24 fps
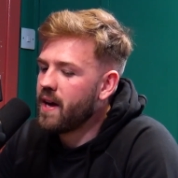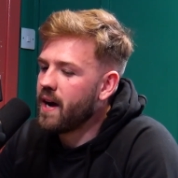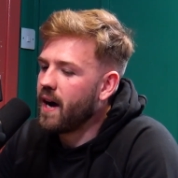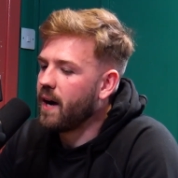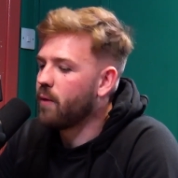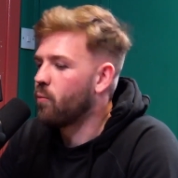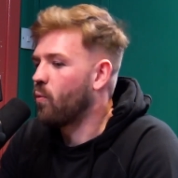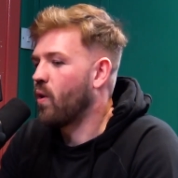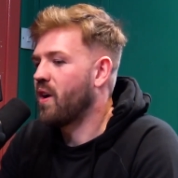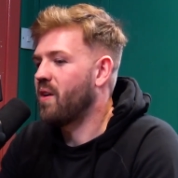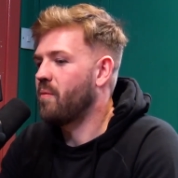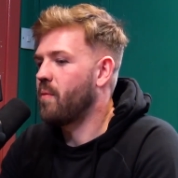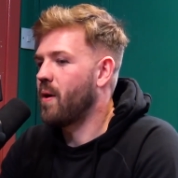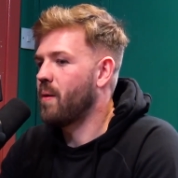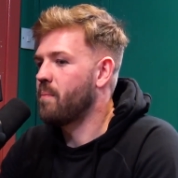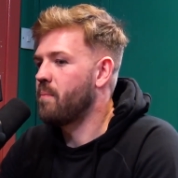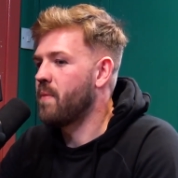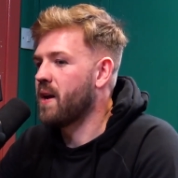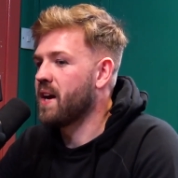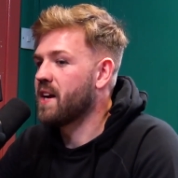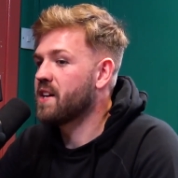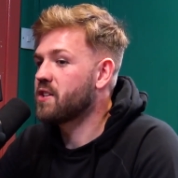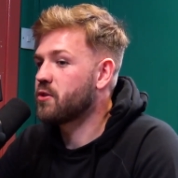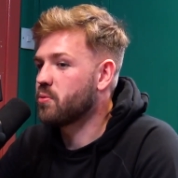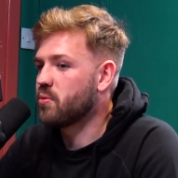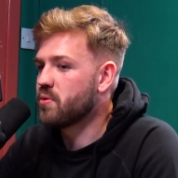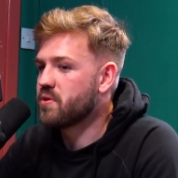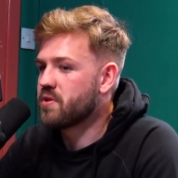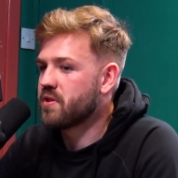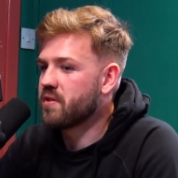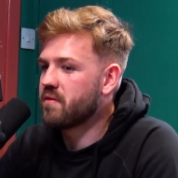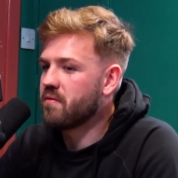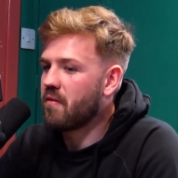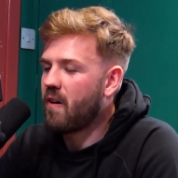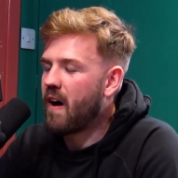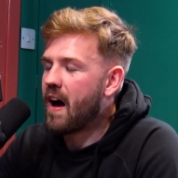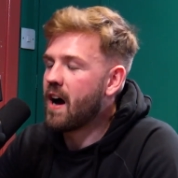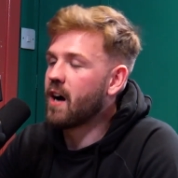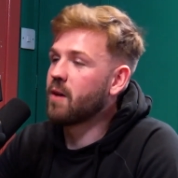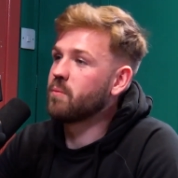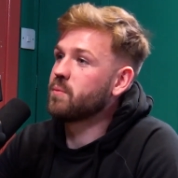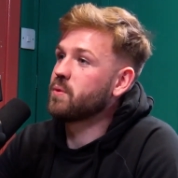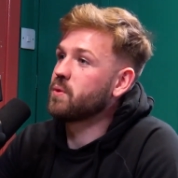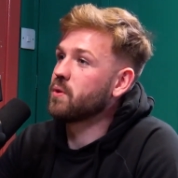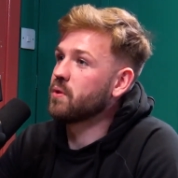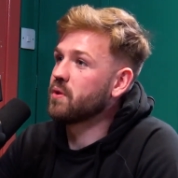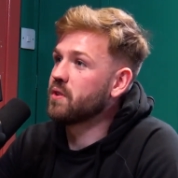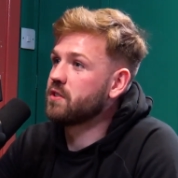And one of my mates was
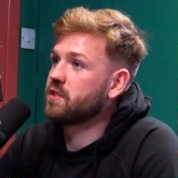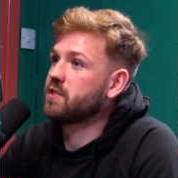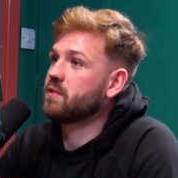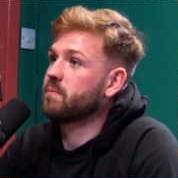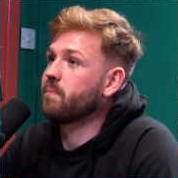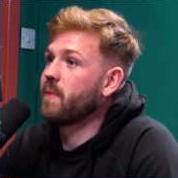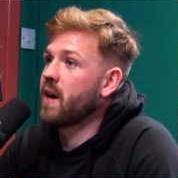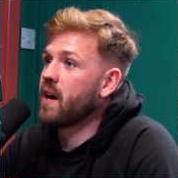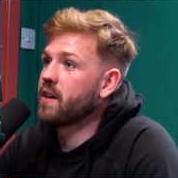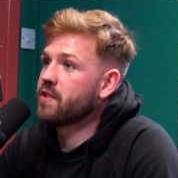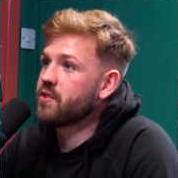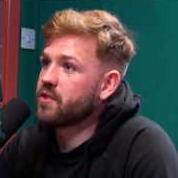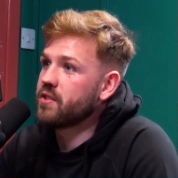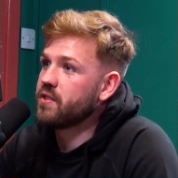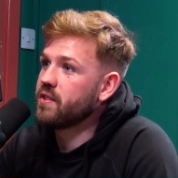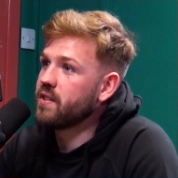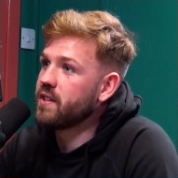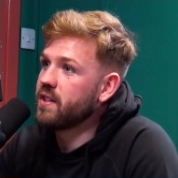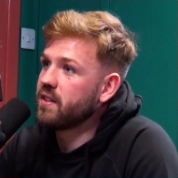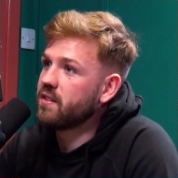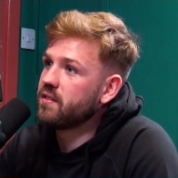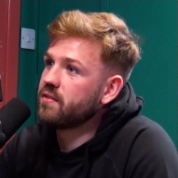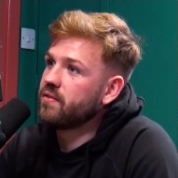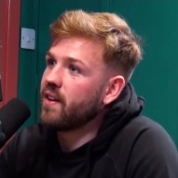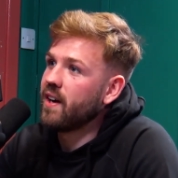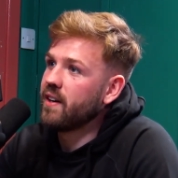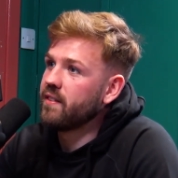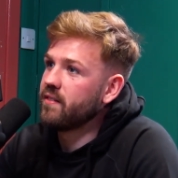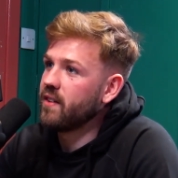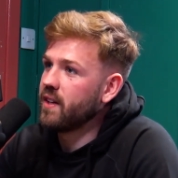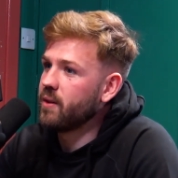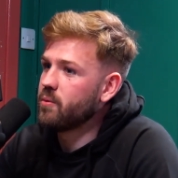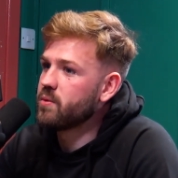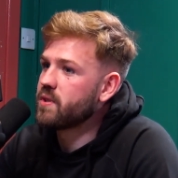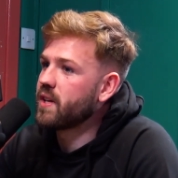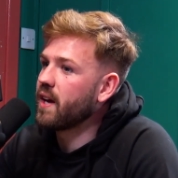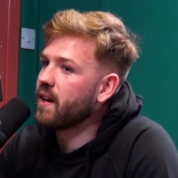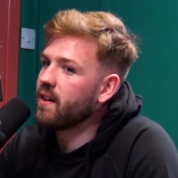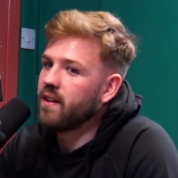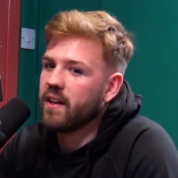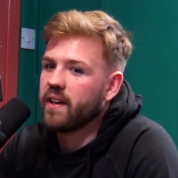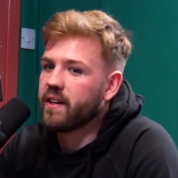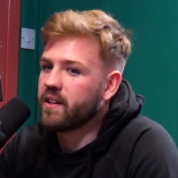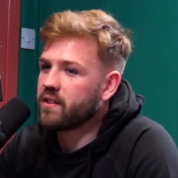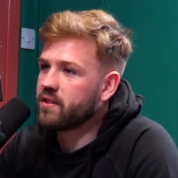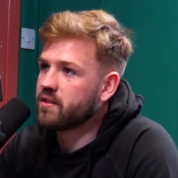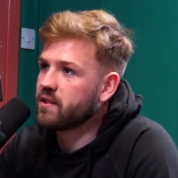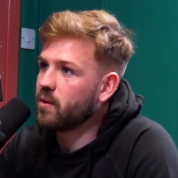absolutely smashing these five. He was getting
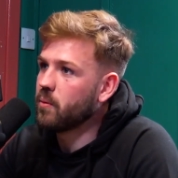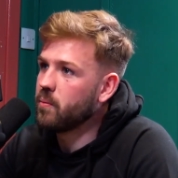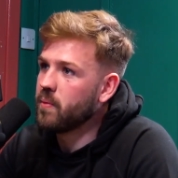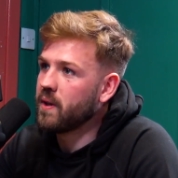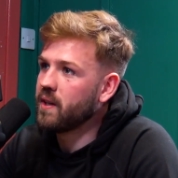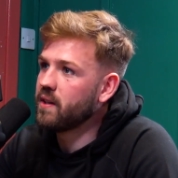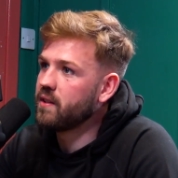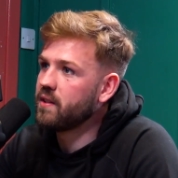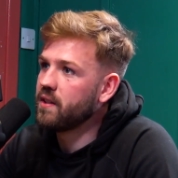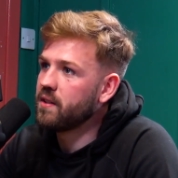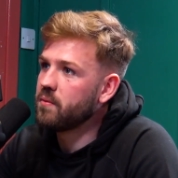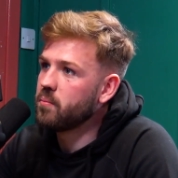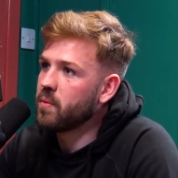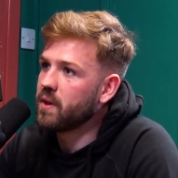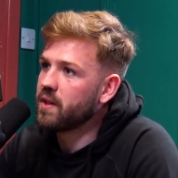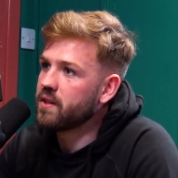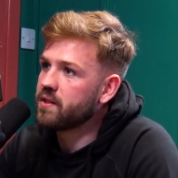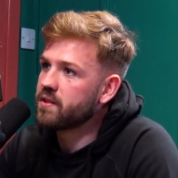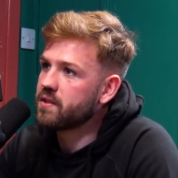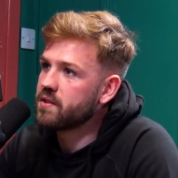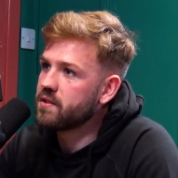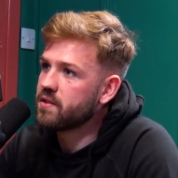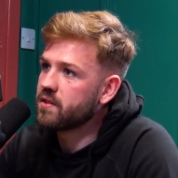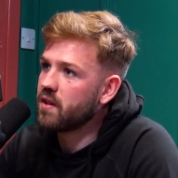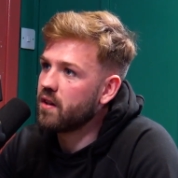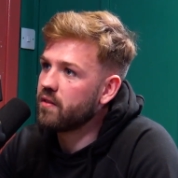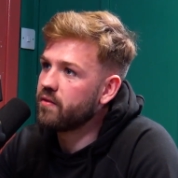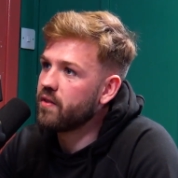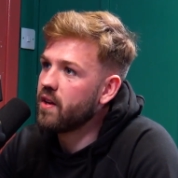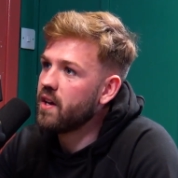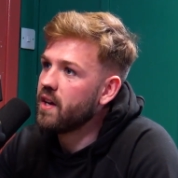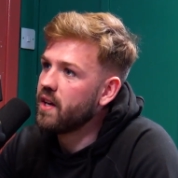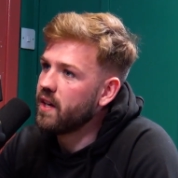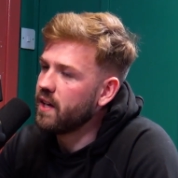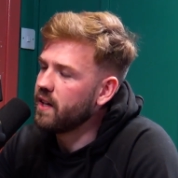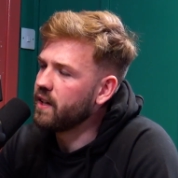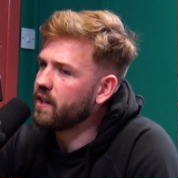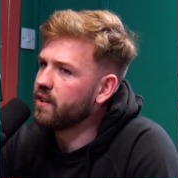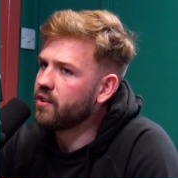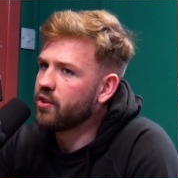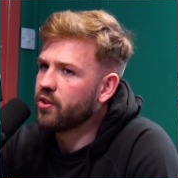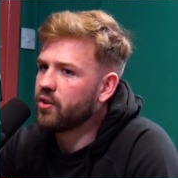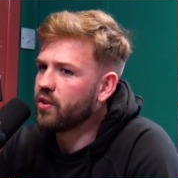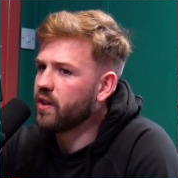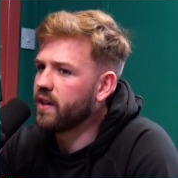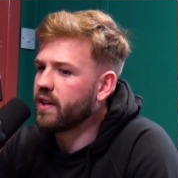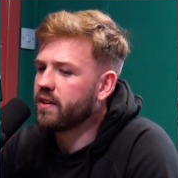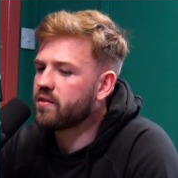like sub 18 minutes and stuff. Yeah. He can
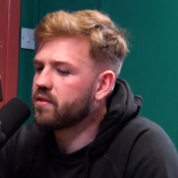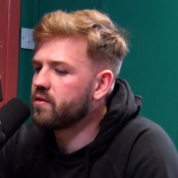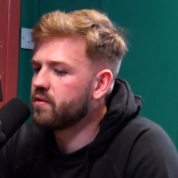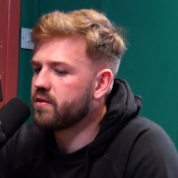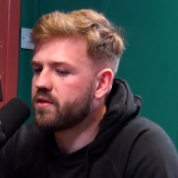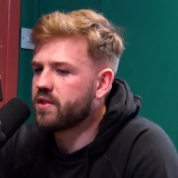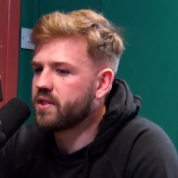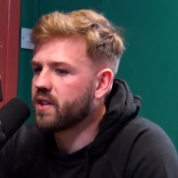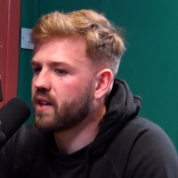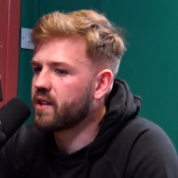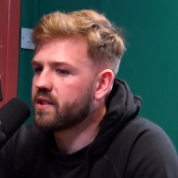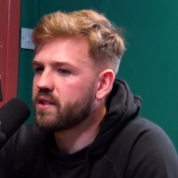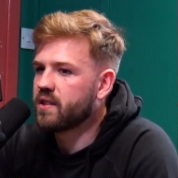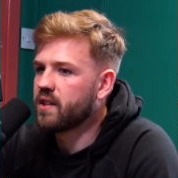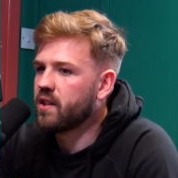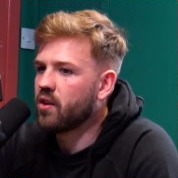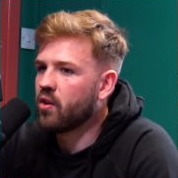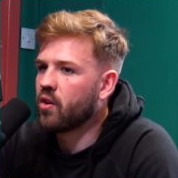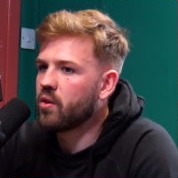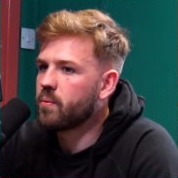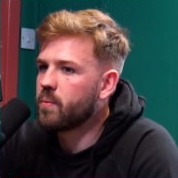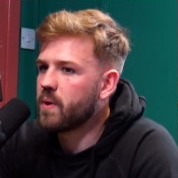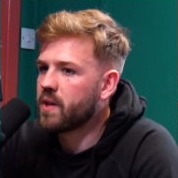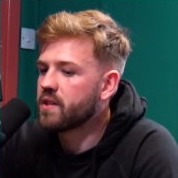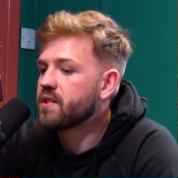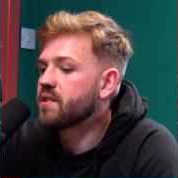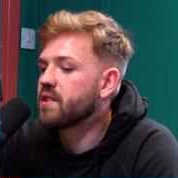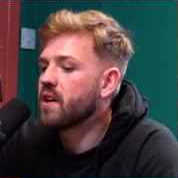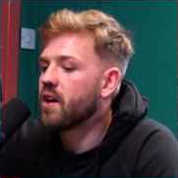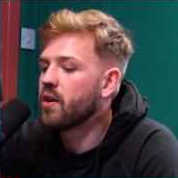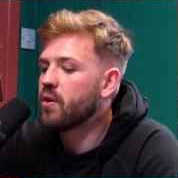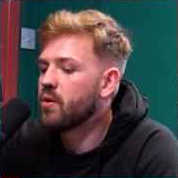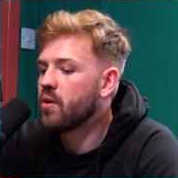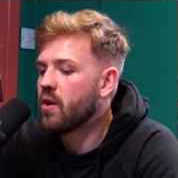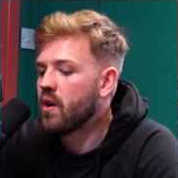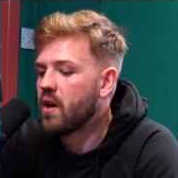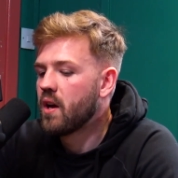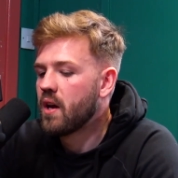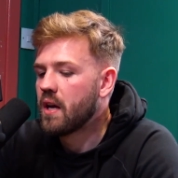do like 16 odd minutes now.